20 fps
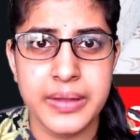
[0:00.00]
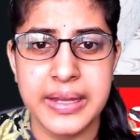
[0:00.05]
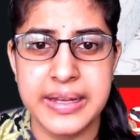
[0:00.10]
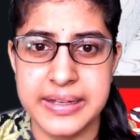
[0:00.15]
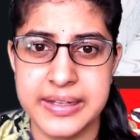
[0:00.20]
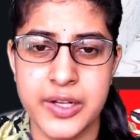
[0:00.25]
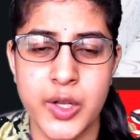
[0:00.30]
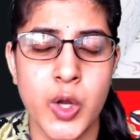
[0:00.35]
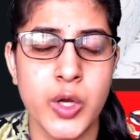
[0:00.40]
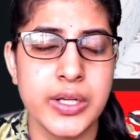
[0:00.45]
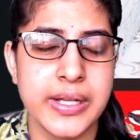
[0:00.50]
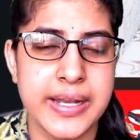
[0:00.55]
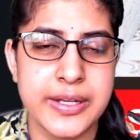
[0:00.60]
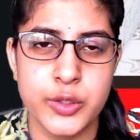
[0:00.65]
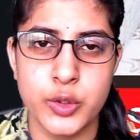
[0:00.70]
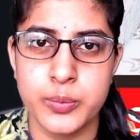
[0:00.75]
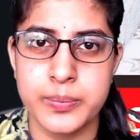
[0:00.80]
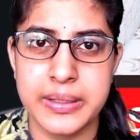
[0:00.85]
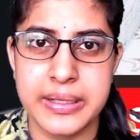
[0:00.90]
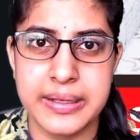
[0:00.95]
It will not let
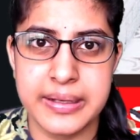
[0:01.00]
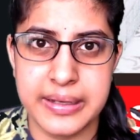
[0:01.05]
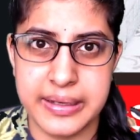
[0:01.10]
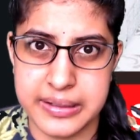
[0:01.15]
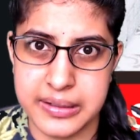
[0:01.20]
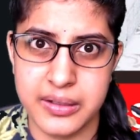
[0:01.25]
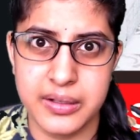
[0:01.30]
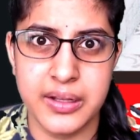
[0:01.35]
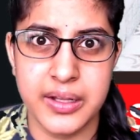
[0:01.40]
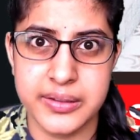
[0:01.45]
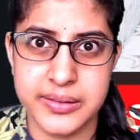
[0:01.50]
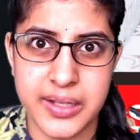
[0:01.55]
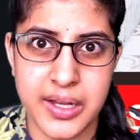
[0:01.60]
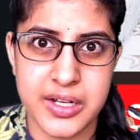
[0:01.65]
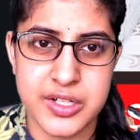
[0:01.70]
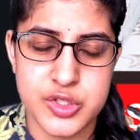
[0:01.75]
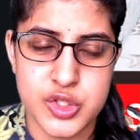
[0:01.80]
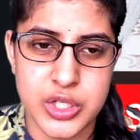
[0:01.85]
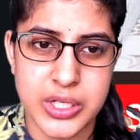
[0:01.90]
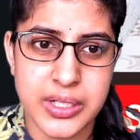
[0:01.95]
you be le
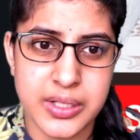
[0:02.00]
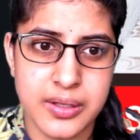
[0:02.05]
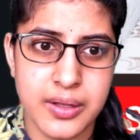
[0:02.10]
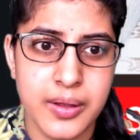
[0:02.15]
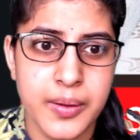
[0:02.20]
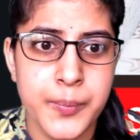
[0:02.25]
lethargic